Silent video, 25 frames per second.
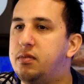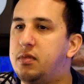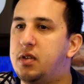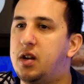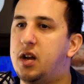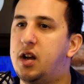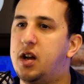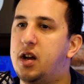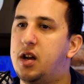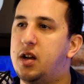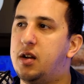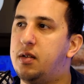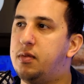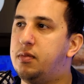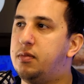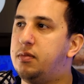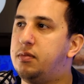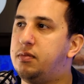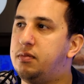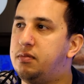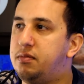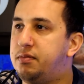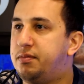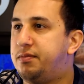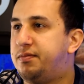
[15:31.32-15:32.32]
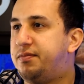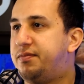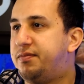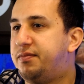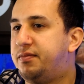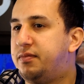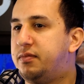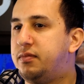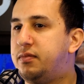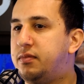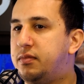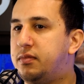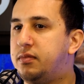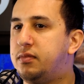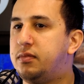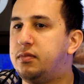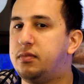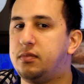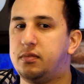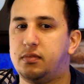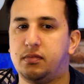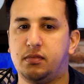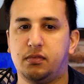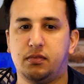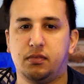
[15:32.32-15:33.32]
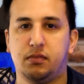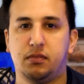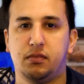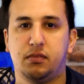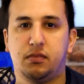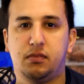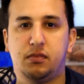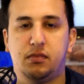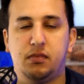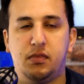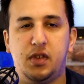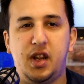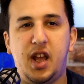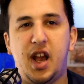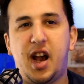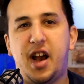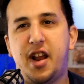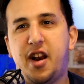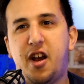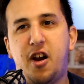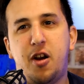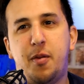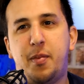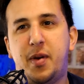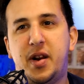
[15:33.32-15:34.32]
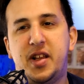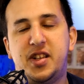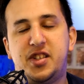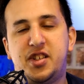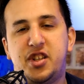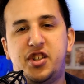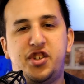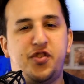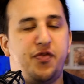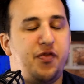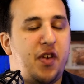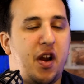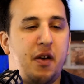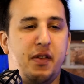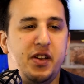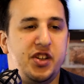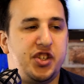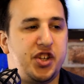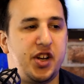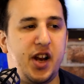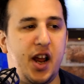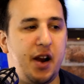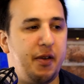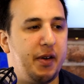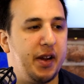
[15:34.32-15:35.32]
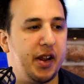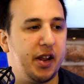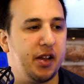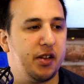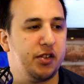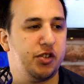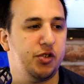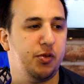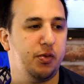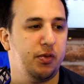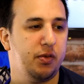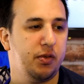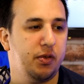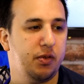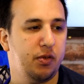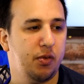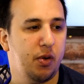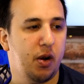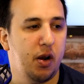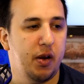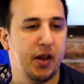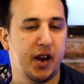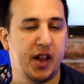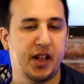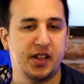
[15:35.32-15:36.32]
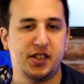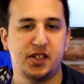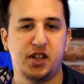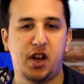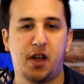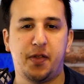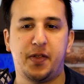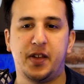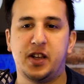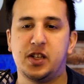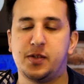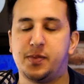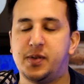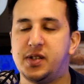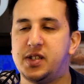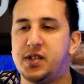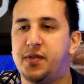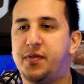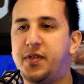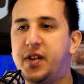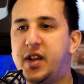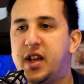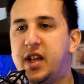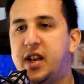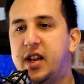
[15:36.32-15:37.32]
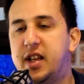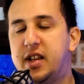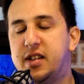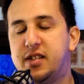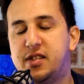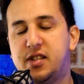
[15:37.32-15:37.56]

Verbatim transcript: Yeah, there's um, no indication he's not. Yeah, I know, but it's a very generic t- quote. There's nothing specific in it.